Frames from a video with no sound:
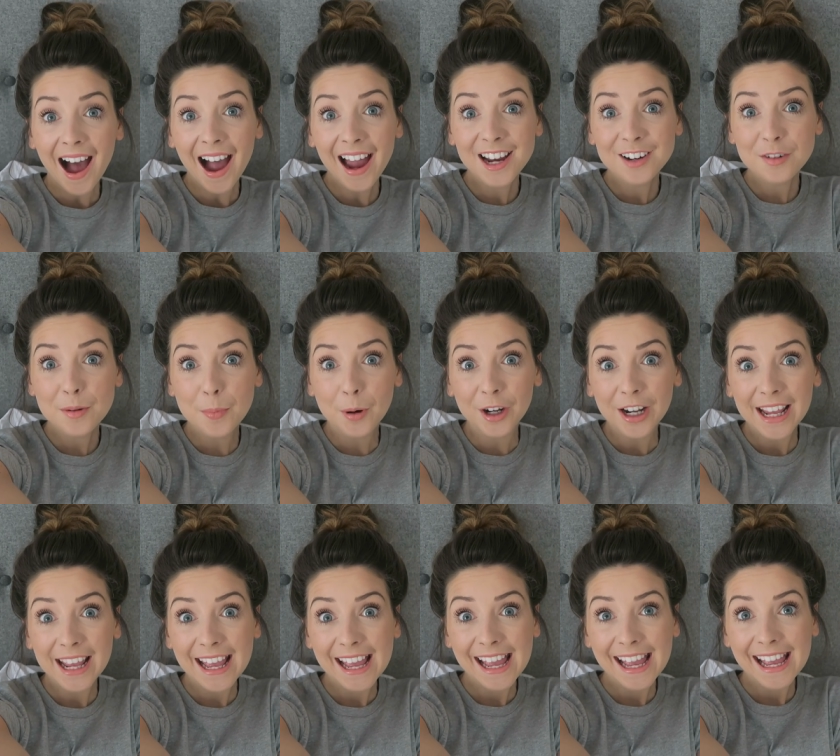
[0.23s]
Hi
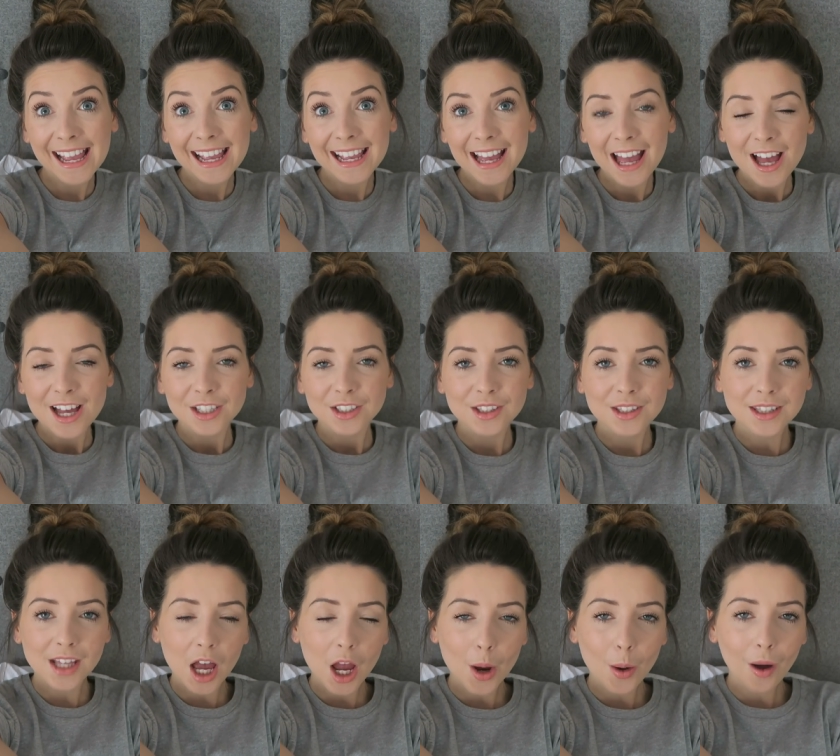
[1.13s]
everybody!
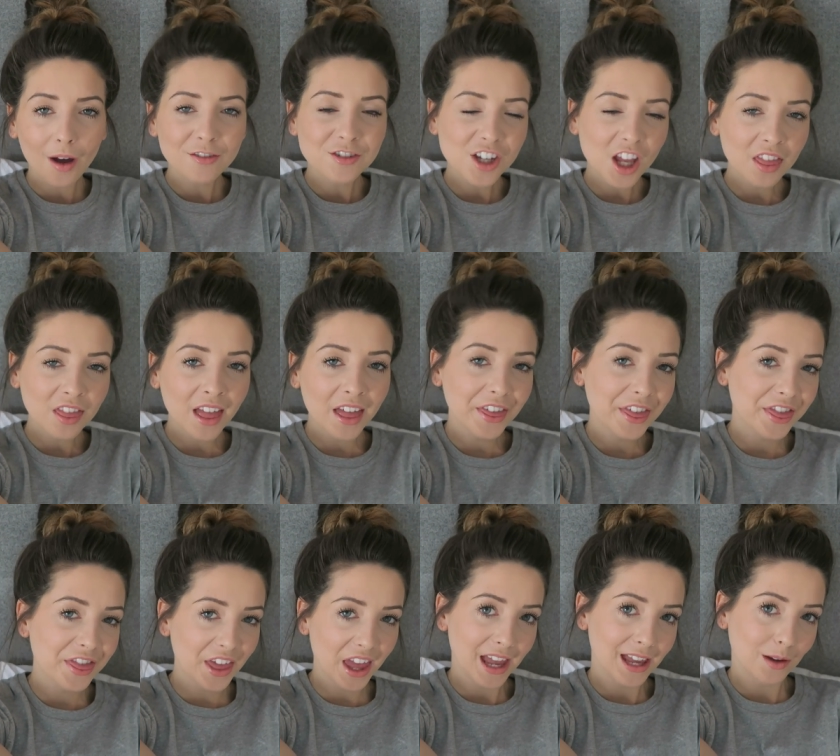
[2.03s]
So I've done that
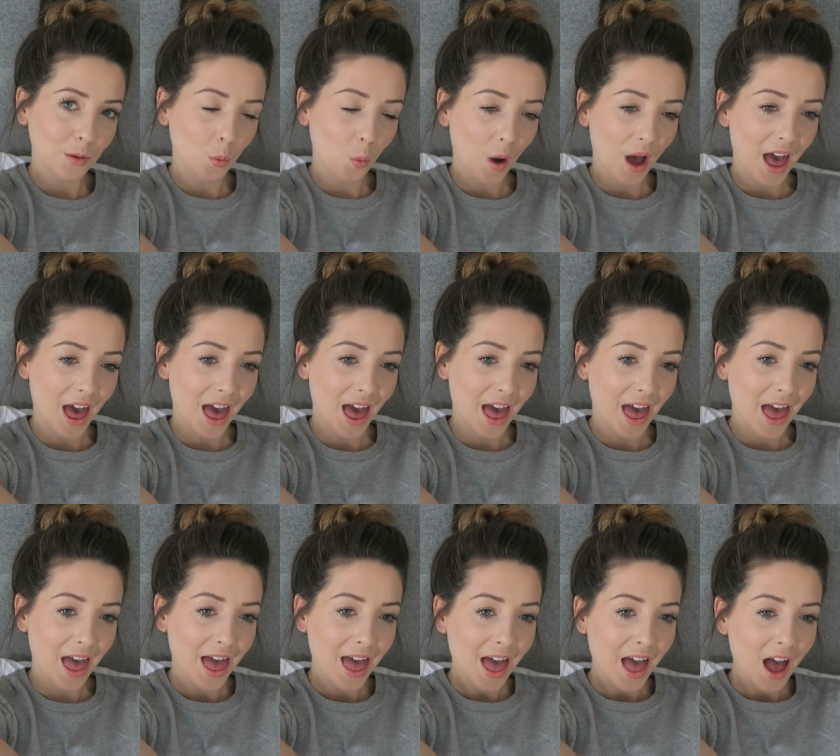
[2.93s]
thing
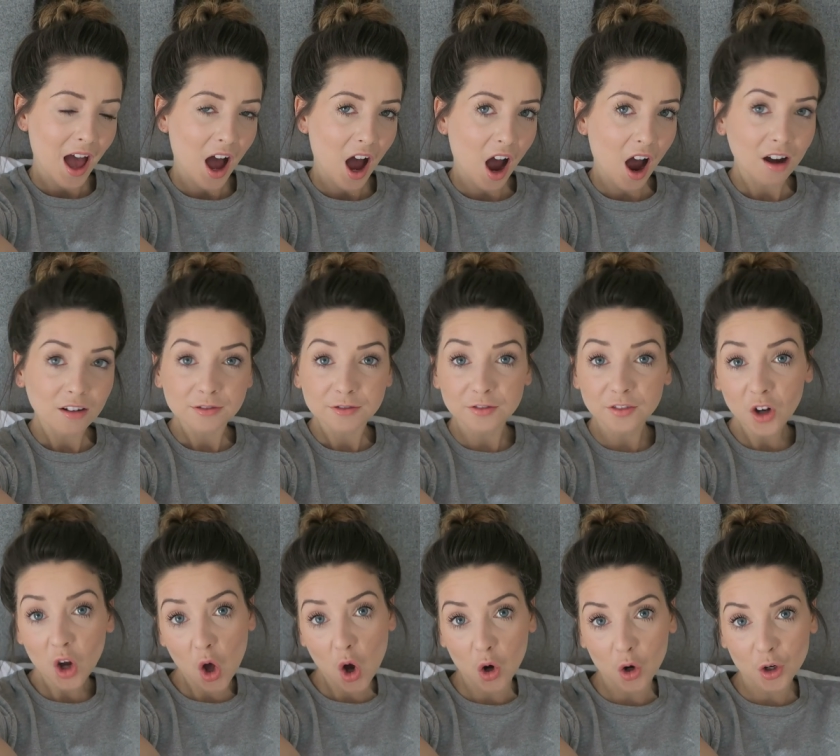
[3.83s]
where I've
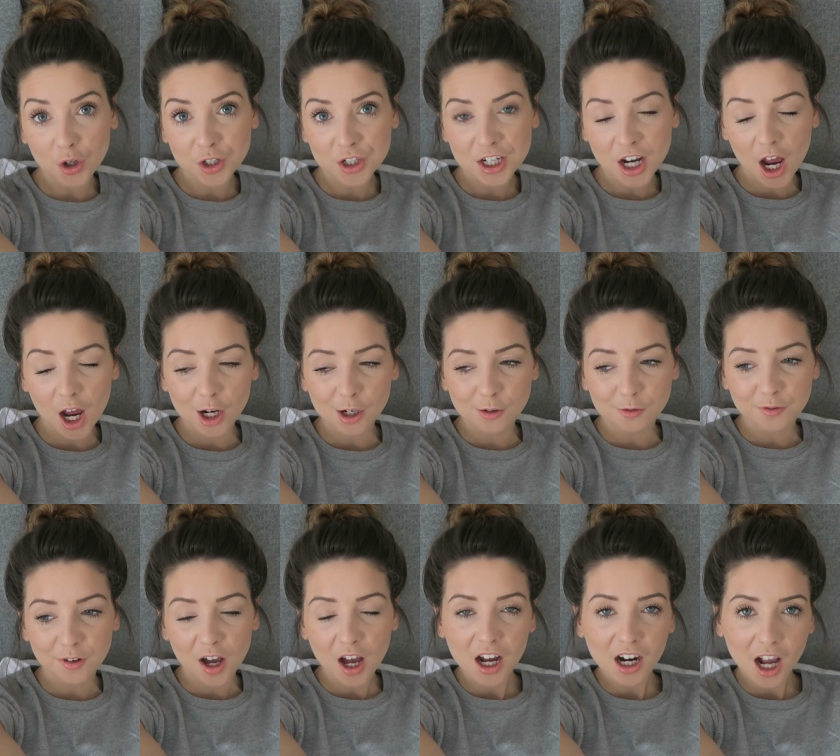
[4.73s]
vlogged
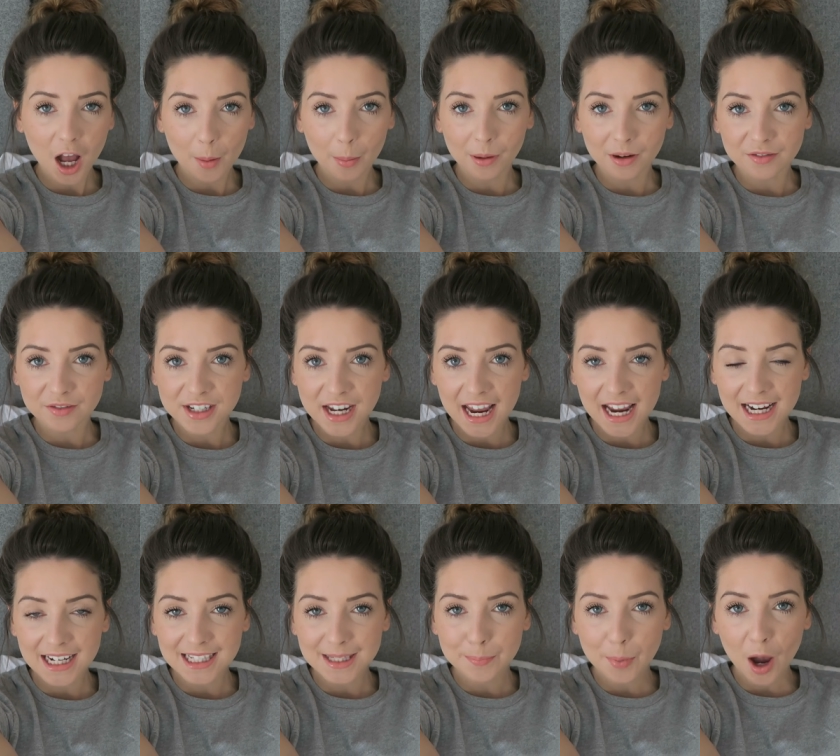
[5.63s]
over a couple of
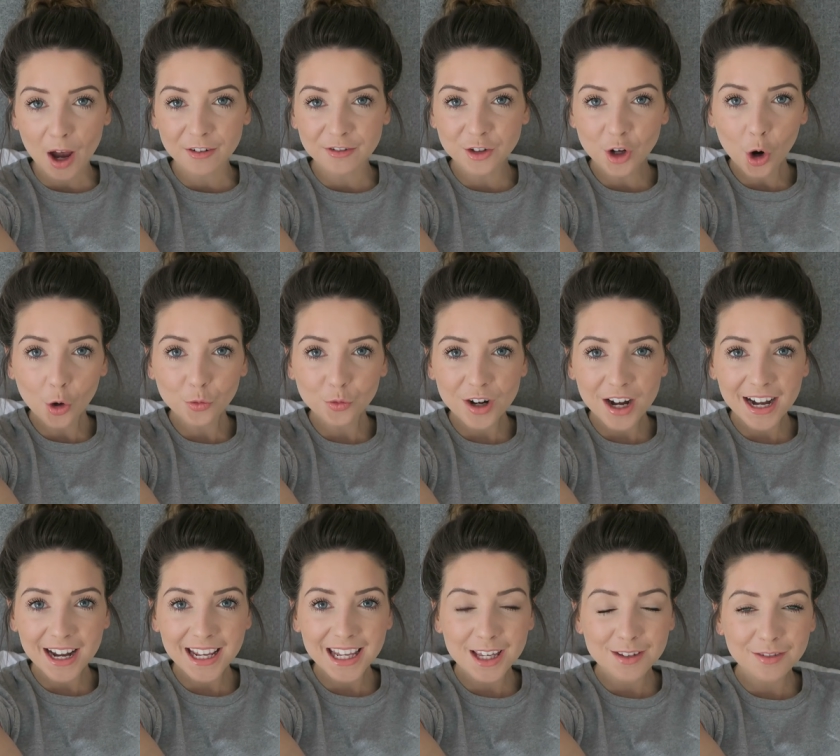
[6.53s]
days but I've not
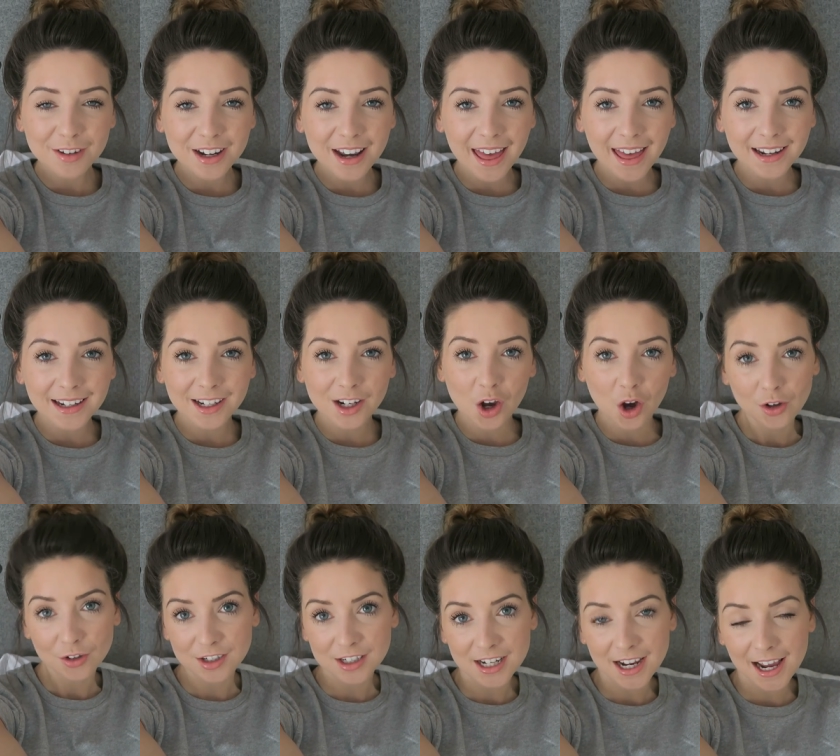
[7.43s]
really given any
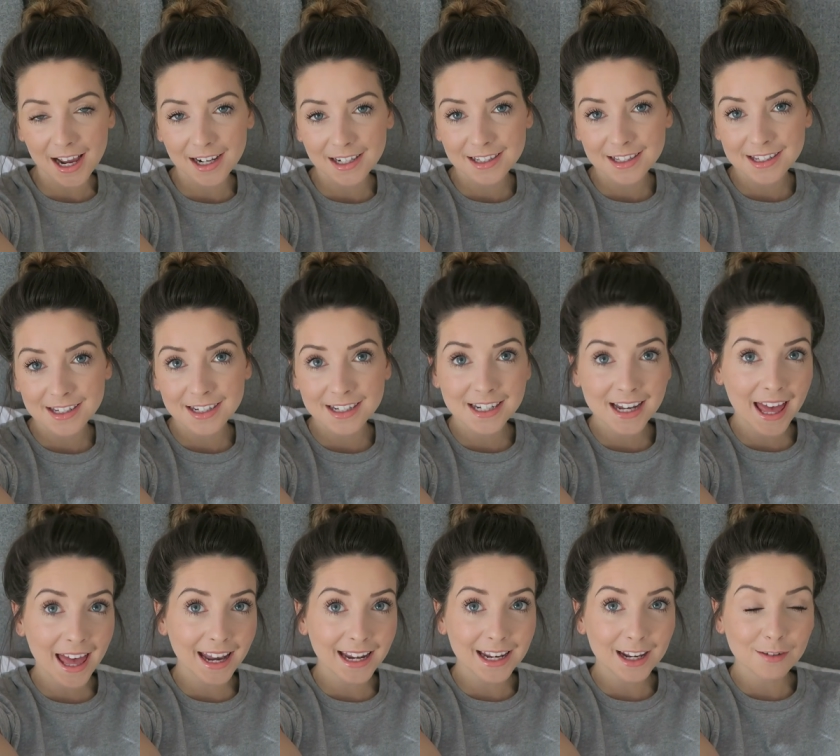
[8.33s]
context
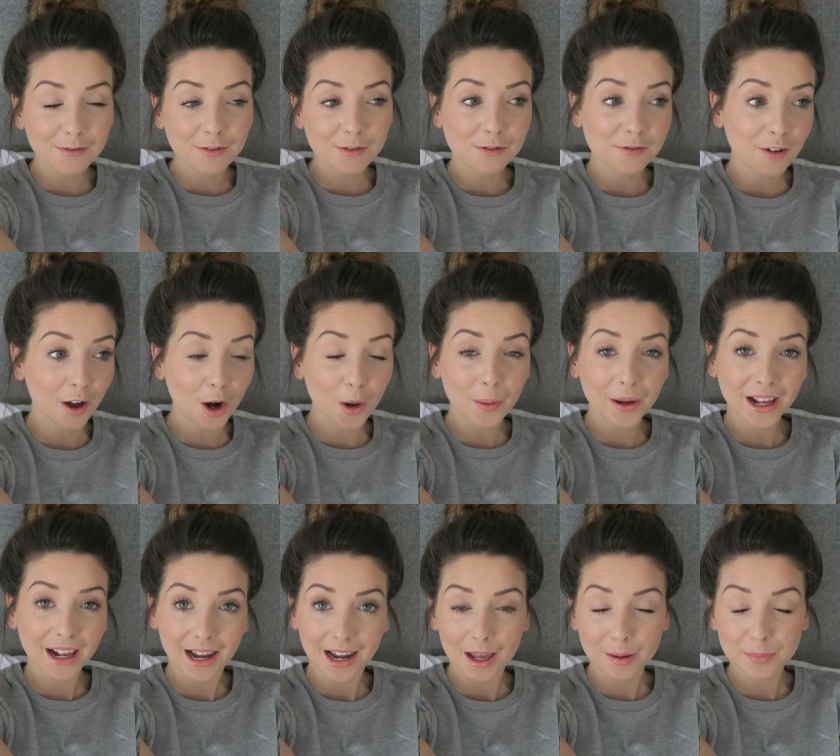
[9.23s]
to any of the
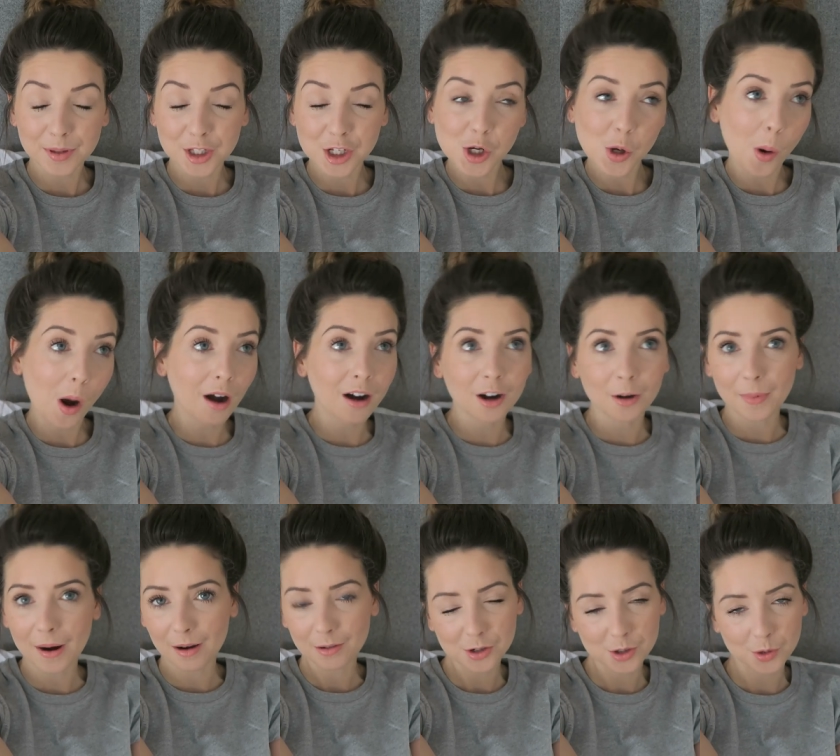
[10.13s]
following clips you are
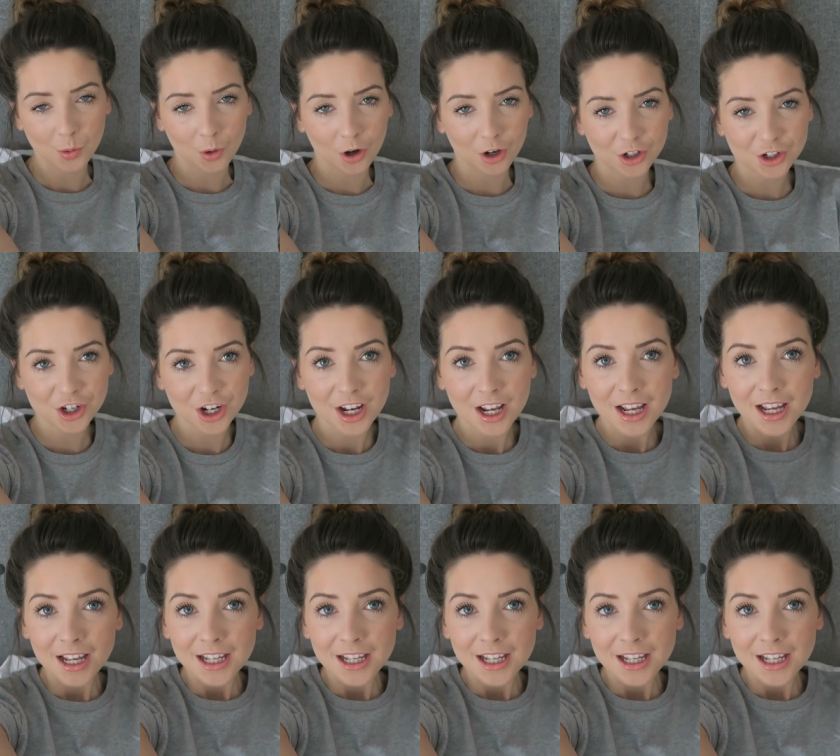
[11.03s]
about to watch.